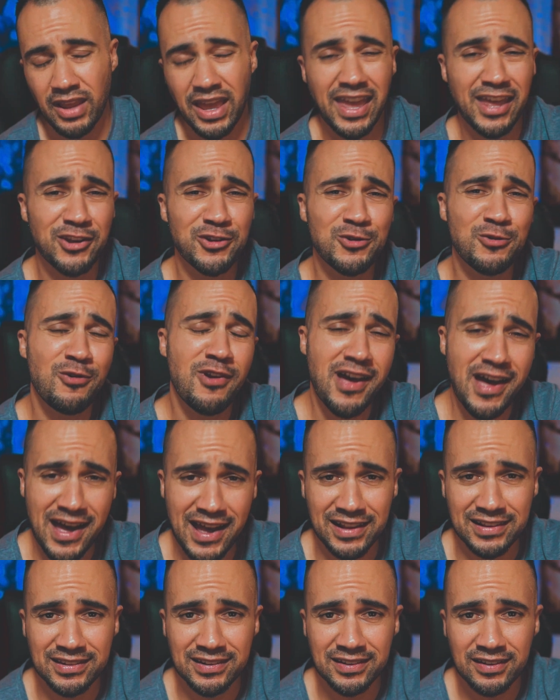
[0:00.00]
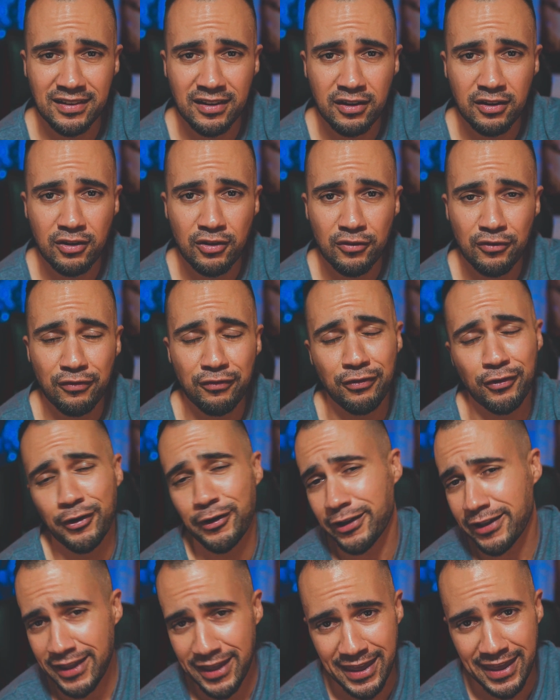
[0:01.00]
And do not
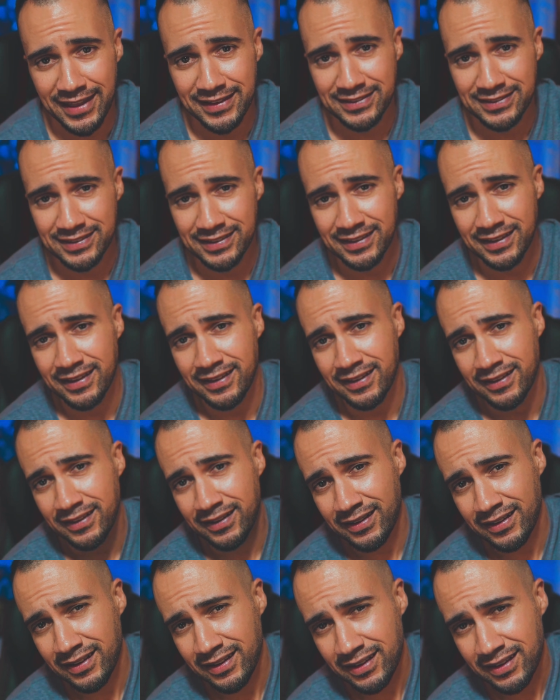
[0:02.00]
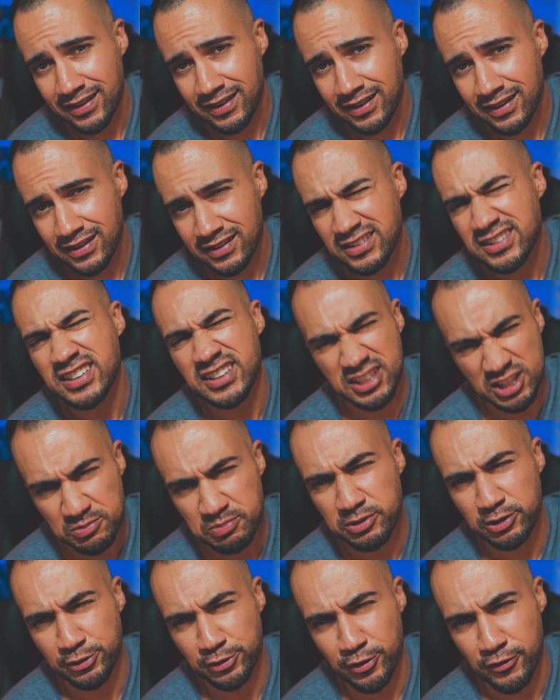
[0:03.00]
forget to
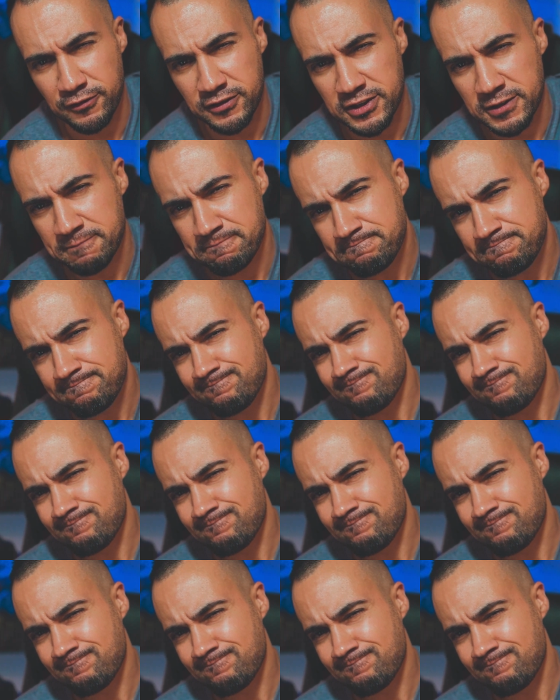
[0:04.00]
keep it groovy.